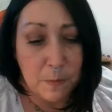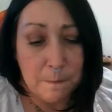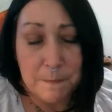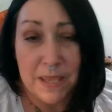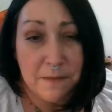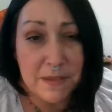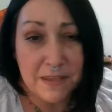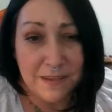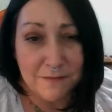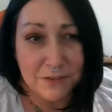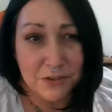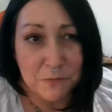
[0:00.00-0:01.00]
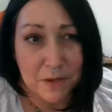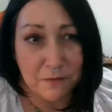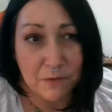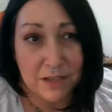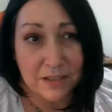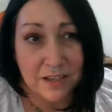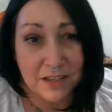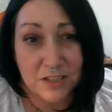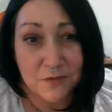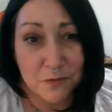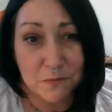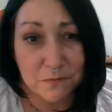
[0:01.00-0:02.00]
maybe even you might recognize
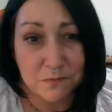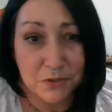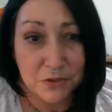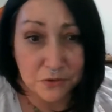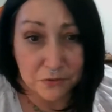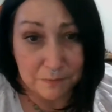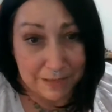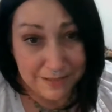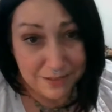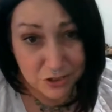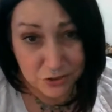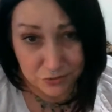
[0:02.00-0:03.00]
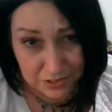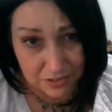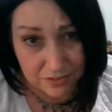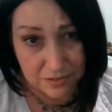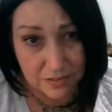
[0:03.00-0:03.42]
from your main street,